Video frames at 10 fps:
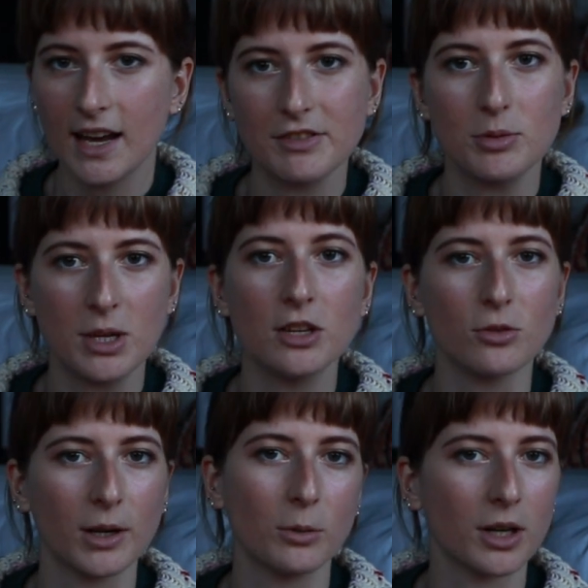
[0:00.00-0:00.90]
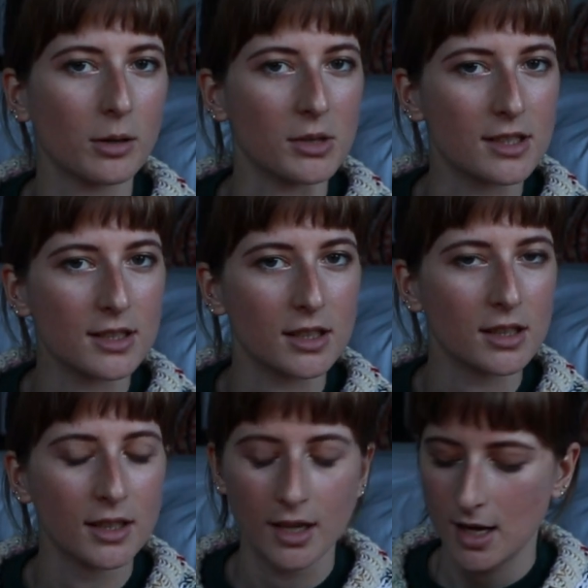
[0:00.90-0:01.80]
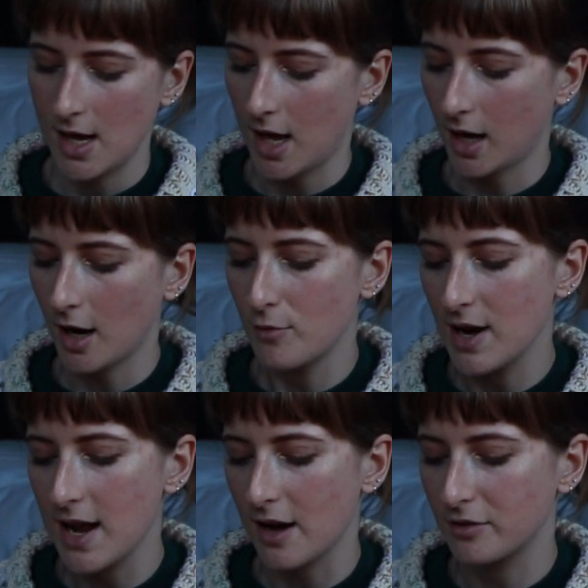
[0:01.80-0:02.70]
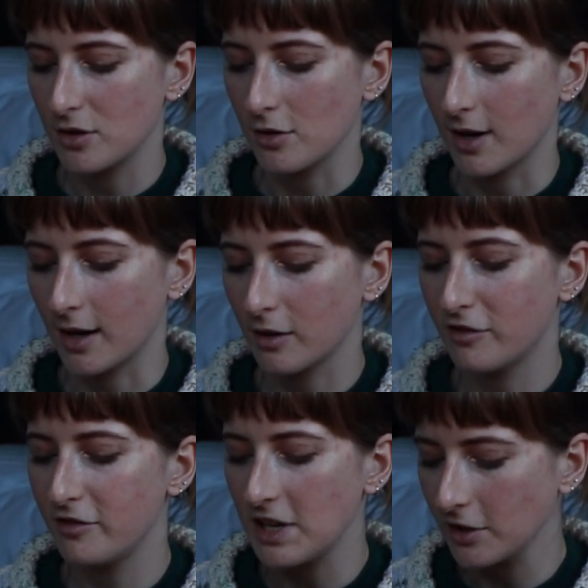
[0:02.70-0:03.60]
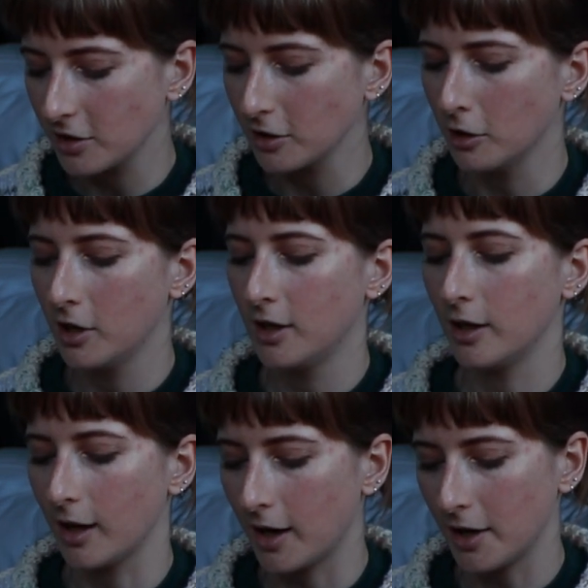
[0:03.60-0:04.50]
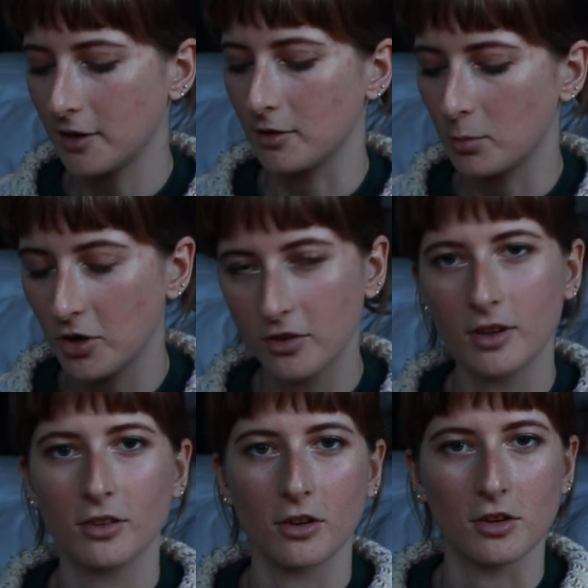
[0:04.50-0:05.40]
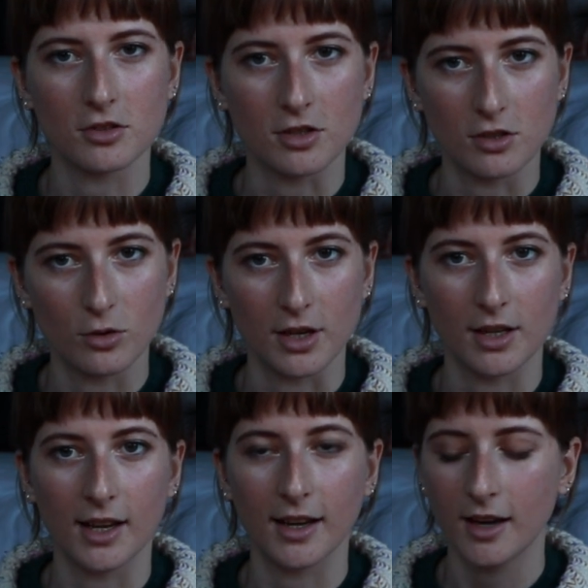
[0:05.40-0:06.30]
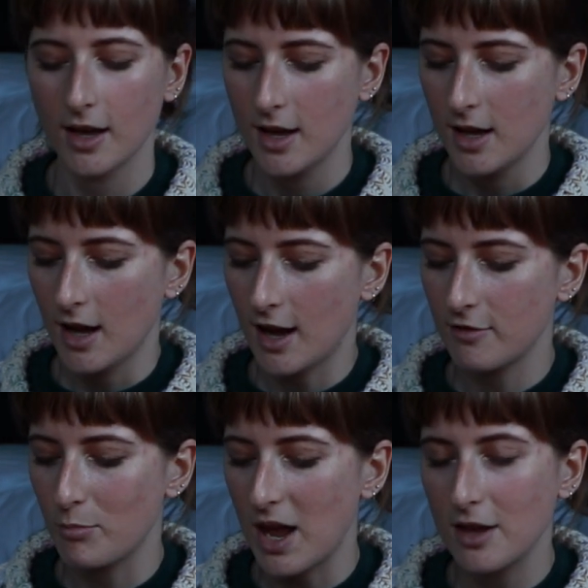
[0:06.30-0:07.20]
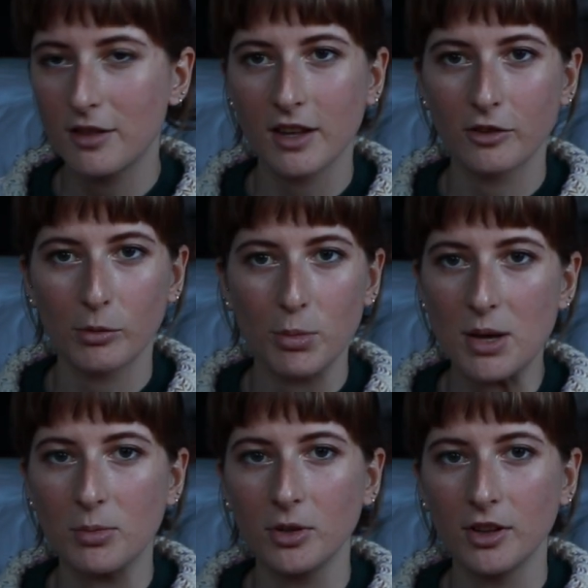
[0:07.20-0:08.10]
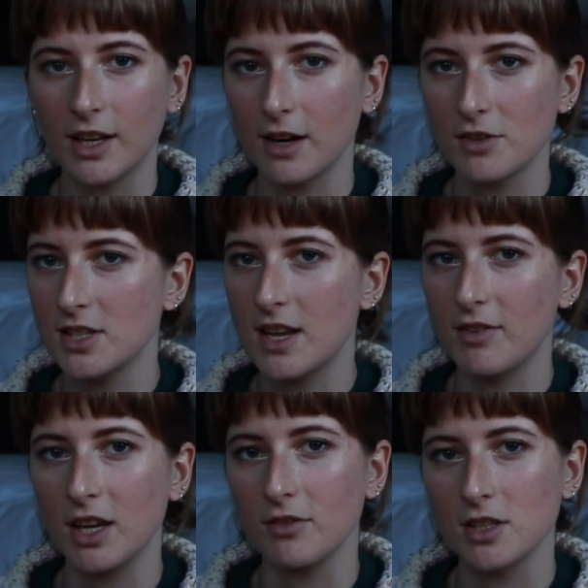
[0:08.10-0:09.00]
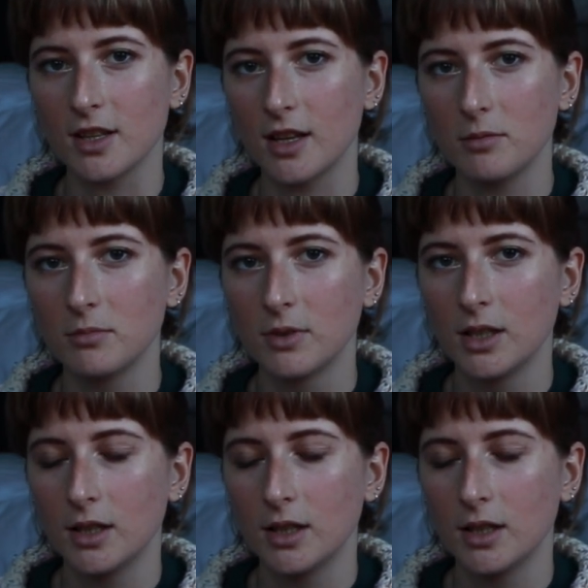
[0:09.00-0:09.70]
have to be enjoying what I'm knitting, and I really have to like feel like this person is going to enjoy it. Like I've made things for people that I've just never given to them.